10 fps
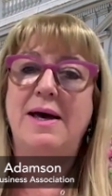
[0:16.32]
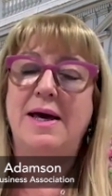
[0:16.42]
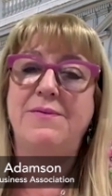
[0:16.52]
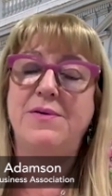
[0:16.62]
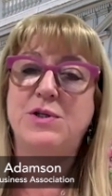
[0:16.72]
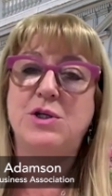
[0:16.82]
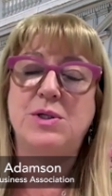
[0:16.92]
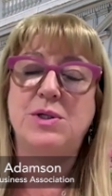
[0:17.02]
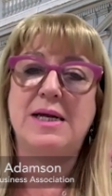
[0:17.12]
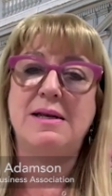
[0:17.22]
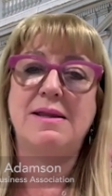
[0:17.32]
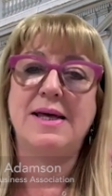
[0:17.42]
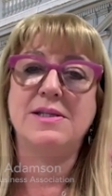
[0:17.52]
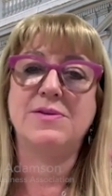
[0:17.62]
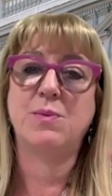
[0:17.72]
If you've tuned in,
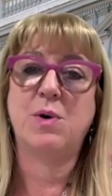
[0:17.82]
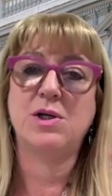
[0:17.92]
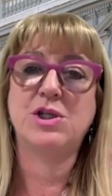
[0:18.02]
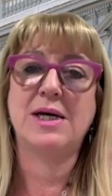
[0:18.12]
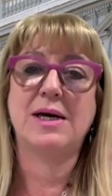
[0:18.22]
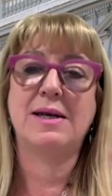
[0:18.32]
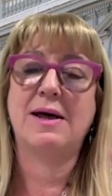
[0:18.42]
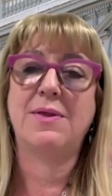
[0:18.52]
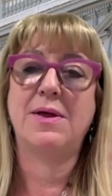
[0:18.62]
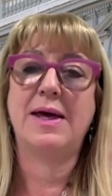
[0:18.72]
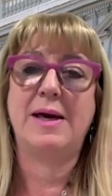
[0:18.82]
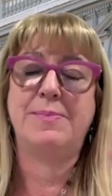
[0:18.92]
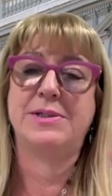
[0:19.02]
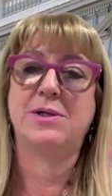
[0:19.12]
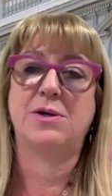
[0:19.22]
thanks for watching another
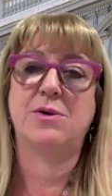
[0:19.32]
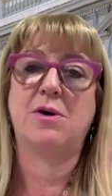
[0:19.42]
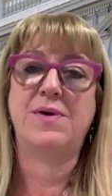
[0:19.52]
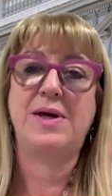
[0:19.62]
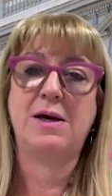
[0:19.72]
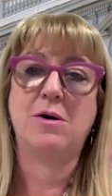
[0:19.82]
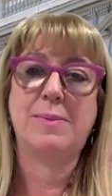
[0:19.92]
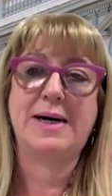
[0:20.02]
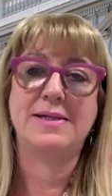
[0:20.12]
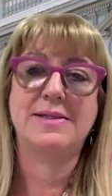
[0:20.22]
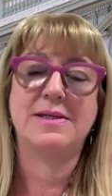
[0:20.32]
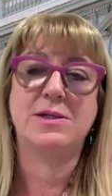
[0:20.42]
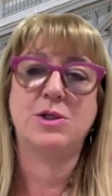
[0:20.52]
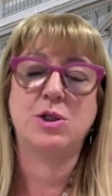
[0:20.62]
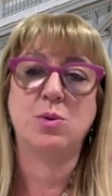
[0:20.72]
episode of Eco Bites,
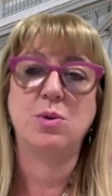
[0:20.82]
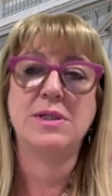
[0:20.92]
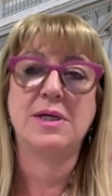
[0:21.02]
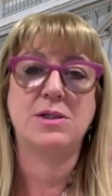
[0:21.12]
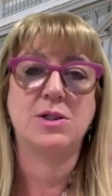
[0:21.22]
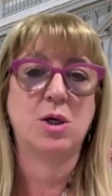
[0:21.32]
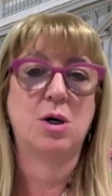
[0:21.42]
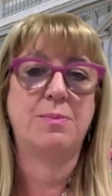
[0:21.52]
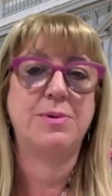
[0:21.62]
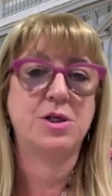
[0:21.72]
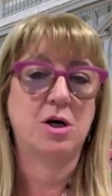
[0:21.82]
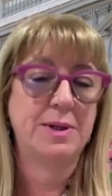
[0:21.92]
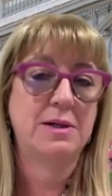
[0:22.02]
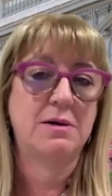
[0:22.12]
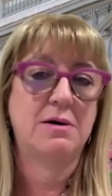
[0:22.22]
short and sharp
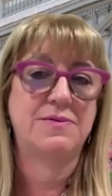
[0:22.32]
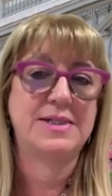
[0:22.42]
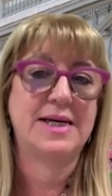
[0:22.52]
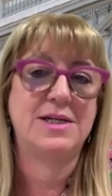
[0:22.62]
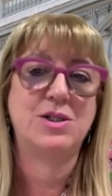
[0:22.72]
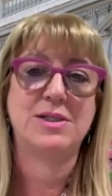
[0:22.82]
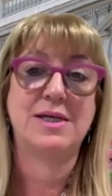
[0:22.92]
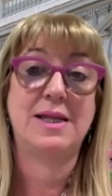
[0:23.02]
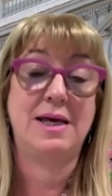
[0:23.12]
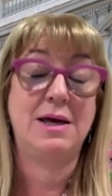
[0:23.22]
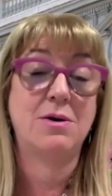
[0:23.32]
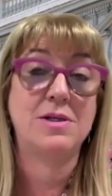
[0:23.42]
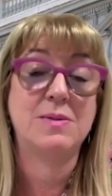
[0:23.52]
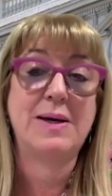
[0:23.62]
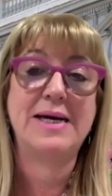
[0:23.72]
topical conversations in the eco
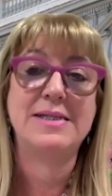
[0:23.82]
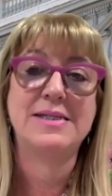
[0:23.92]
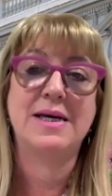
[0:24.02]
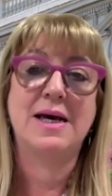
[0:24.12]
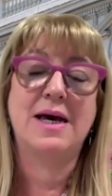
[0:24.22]
space,